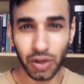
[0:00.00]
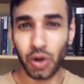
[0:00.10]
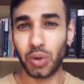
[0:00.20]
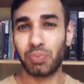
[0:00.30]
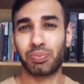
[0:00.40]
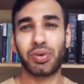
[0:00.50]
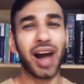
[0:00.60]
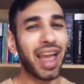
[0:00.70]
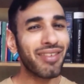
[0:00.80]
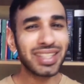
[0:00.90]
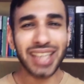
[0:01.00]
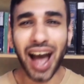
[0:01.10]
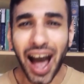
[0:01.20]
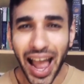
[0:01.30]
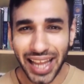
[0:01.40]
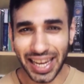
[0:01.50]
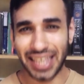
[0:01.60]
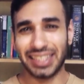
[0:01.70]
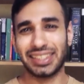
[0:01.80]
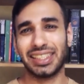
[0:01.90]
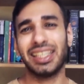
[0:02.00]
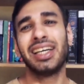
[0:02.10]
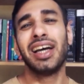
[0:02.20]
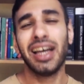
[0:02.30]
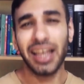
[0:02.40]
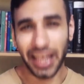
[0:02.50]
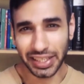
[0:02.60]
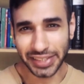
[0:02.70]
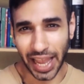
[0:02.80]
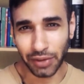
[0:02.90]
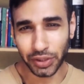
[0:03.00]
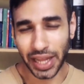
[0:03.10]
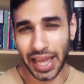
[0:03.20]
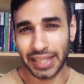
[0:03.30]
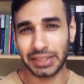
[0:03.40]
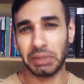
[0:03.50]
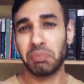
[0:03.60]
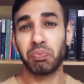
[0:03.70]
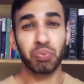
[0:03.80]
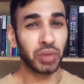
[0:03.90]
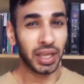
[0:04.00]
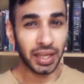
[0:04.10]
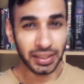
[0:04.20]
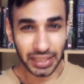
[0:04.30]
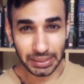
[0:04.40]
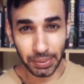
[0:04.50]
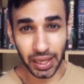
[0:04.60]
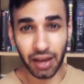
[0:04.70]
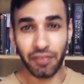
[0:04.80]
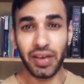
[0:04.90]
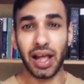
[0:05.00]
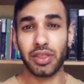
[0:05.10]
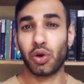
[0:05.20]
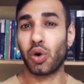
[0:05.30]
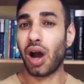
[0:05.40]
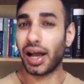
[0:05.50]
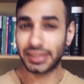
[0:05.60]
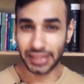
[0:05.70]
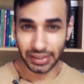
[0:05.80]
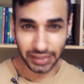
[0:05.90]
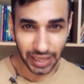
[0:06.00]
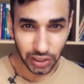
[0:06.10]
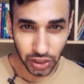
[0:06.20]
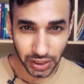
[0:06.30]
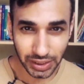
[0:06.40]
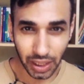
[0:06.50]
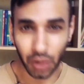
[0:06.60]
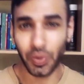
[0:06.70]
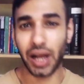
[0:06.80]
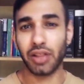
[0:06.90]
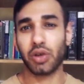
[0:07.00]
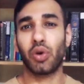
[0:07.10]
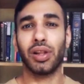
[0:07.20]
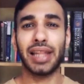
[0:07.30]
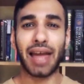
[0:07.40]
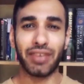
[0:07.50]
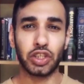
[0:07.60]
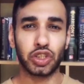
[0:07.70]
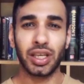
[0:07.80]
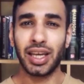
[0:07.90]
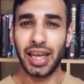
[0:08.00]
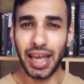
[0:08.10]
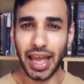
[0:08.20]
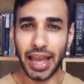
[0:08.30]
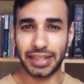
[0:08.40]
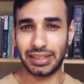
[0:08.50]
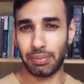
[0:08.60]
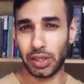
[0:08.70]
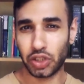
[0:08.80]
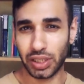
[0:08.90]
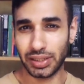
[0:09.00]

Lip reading: private islands is counted as display of wealth or ostentatious wealth or lavish exhibition.